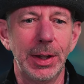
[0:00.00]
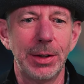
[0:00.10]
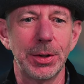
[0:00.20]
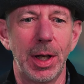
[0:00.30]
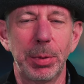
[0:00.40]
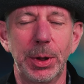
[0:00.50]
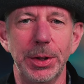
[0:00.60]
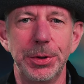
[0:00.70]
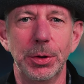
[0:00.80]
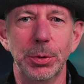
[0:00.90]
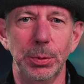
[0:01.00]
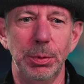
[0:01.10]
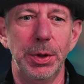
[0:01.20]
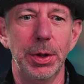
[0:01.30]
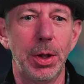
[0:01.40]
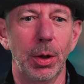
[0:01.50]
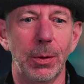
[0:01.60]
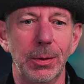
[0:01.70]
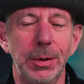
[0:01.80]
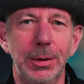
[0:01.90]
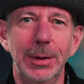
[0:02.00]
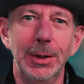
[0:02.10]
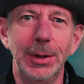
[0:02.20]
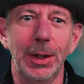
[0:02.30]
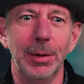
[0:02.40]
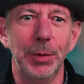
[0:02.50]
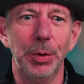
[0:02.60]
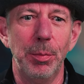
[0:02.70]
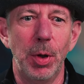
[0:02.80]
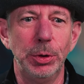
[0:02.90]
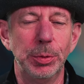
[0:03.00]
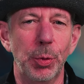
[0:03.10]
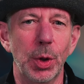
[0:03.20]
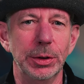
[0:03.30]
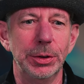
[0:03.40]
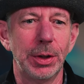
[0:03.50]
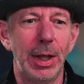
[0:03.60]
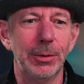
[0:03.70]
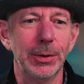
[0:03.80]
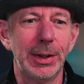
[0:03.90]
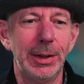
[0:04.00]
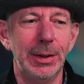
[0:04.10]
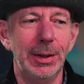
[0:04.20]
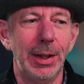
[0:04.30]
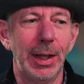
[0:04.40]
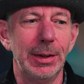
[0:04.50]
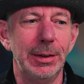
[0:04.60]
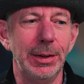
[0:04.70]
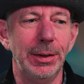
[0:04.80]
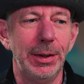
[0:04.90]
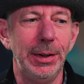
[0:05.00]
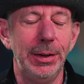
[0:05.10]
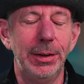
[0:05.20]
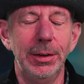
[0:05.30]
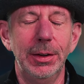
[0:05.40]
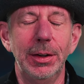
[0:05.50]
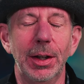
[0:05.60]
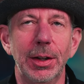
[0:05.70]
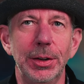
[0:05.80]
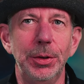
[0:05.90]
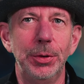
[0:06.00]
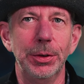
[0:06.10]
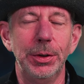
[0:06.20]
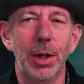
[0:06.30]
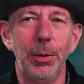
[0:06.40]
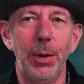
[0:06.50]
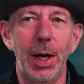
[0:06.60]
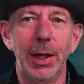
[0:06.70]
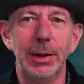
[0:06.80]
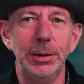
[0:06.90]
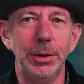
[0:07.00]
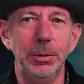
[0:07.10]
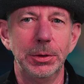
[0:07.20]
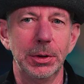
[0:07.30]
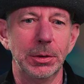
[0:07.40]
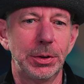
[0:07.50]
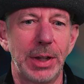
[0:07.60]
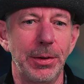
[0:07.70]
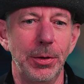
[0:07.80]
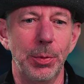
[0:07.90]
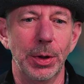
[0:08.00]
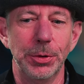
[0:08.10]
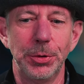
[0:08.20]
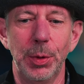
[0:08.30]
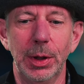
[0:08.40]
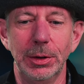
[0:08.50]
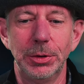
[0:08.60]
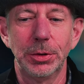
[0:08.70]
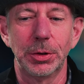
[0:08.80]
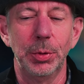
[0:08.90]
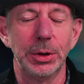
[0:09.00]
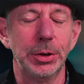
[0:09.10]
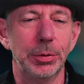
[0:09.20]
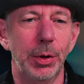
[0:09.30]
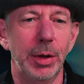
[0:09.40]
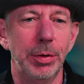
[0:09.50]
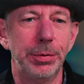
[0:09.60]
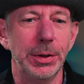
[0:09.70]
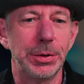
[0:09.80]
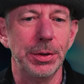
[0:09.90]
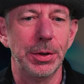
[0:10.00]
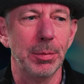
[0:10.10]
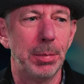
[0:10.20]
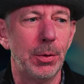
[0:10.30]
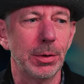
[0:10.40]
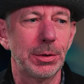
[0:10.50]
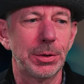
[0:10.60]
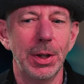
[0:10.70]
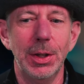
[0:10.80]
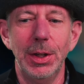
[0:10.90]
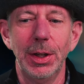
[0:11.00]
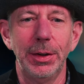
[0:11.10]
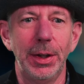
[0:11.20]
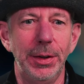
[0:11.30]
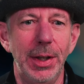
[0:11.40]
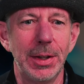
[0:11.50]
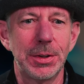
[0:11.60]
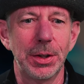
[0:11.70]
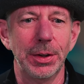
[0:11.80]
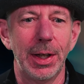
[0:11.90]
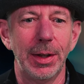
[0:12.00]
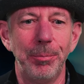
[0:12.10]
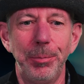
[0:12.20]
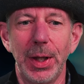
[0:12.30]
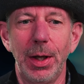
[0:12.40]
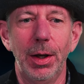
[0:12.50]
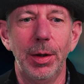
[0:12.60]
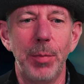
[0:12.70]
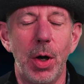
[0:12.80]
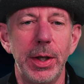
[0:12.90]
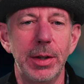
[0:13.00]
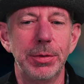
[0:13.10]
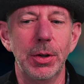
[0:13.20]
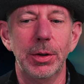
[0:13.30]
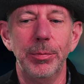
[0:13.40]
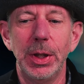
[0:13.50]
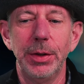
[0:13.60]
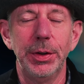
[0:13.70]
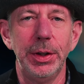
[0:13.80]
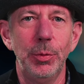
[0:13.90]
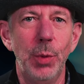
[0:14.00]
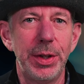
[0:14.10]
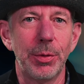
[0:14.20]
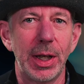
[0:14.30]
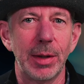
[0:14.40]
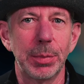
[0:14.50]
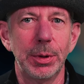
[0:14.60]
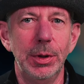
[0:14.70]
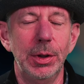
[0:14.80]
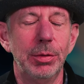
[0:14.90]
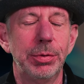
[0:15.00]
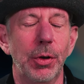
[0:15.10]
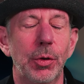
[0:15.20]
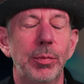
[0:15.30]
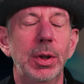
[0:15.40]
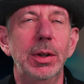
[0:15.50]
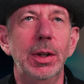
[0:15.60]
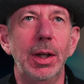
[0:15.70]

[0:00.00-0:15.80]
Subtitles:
that's an application called The Clock. There are multiple ones out there, and indeed you can go and use the standard ones as well. It's just a question of whatever fits into the box. And then next to that, I have got the weather app from